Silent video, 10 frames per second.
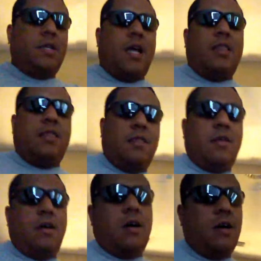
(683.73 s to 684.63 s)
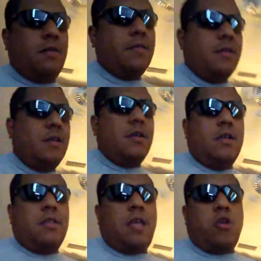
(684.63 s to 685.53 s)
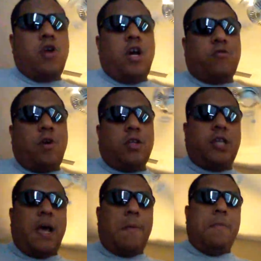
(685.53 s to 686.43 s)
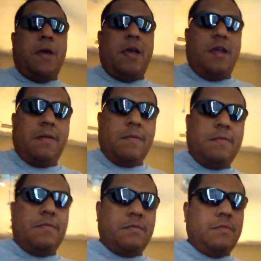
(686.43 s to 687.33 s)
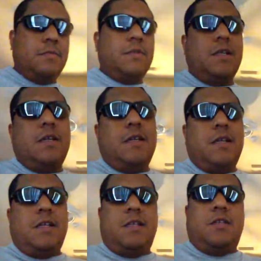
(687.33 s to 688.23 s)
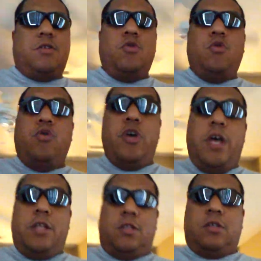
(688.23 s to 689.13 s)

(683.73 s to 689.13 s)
And uh, thank you guys for watching. Happy May. Let's do this.